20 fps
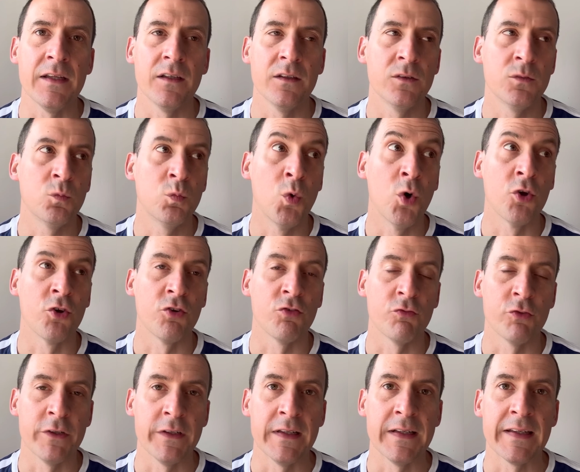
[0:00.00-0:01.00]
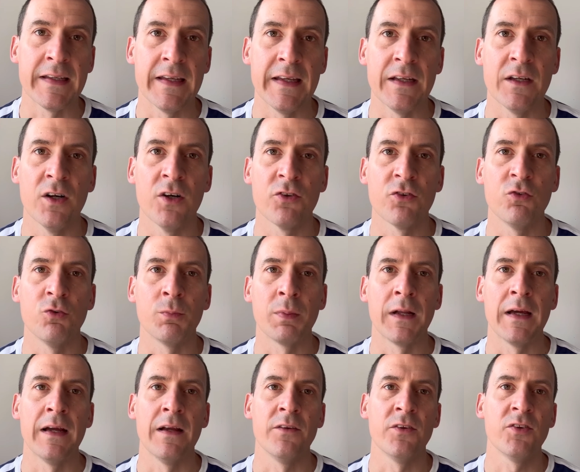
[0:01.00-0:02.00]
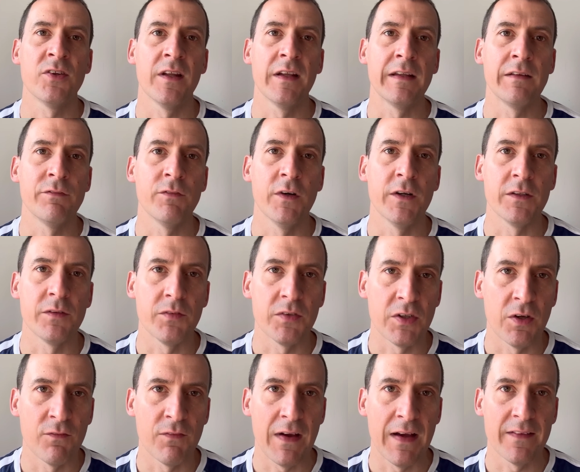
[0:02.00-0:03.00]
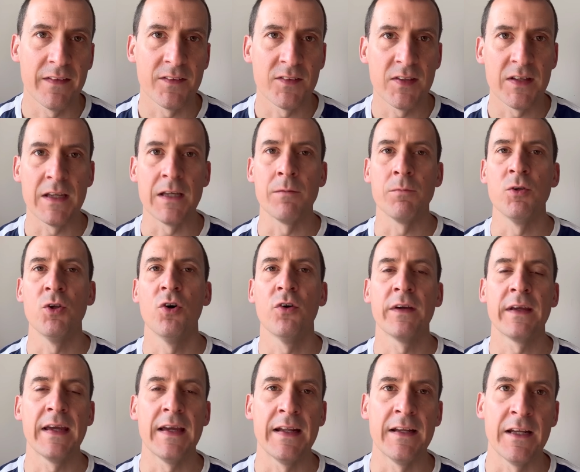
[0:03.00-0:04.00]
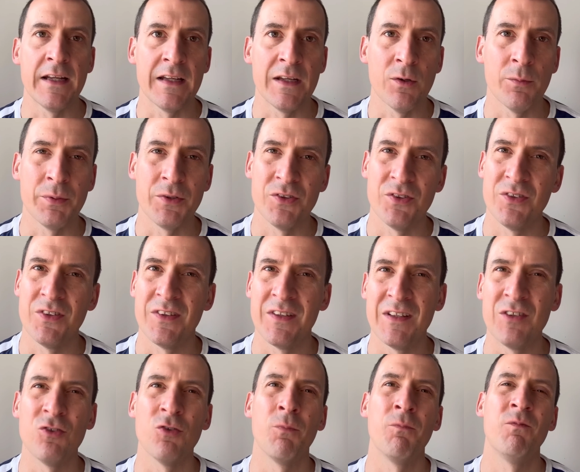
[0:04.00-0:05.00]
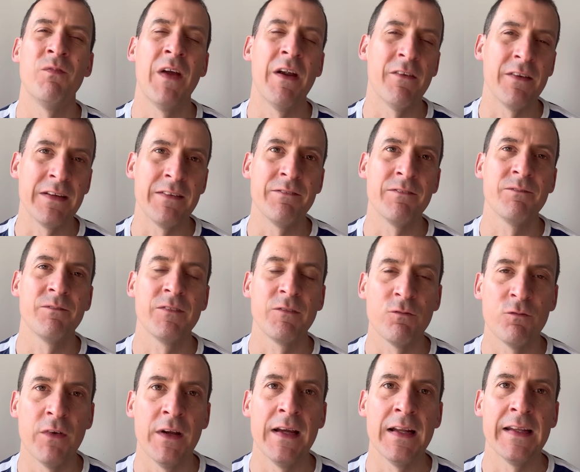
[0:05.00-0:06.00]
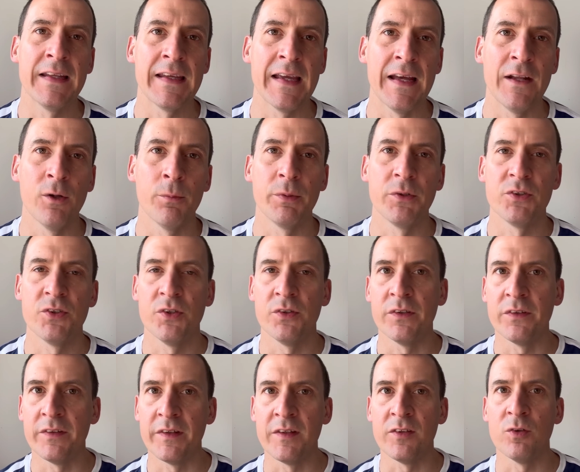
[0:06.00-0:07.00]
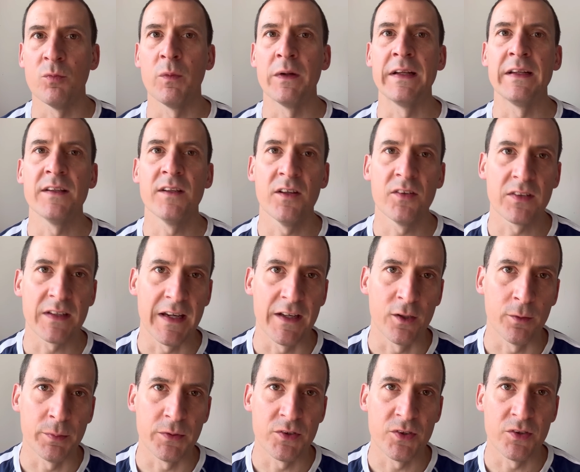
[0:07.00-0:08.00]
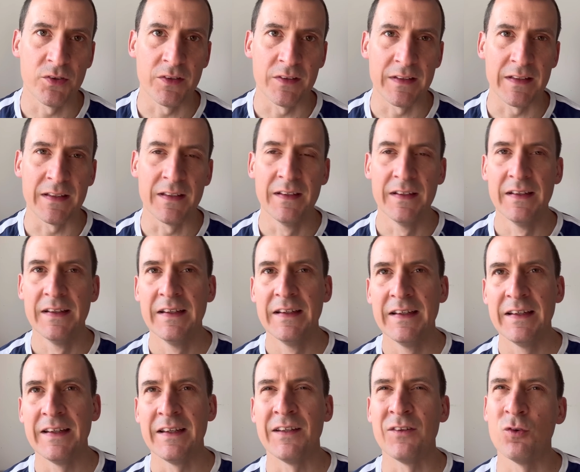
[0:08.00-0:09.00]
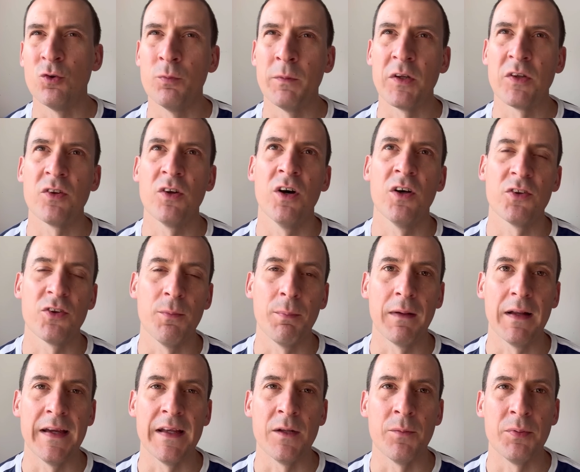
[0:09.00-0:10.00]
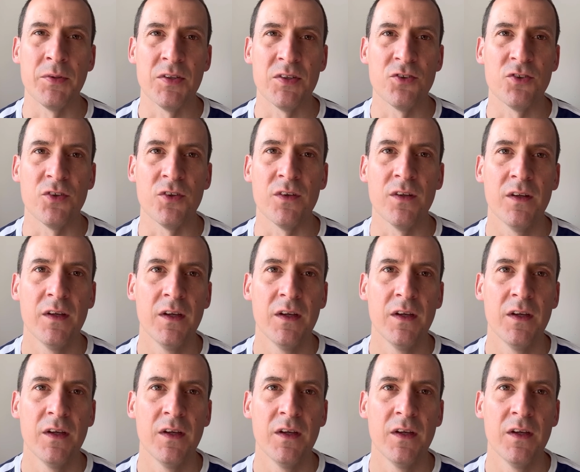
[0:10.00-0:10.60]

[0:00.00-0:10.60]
Was a really key Arsenal player. He suddenly finds himself out of the team, not getting any opportunities or very rarely getting opportunities. And when he does get an opportunity, he's almost asked to play in a position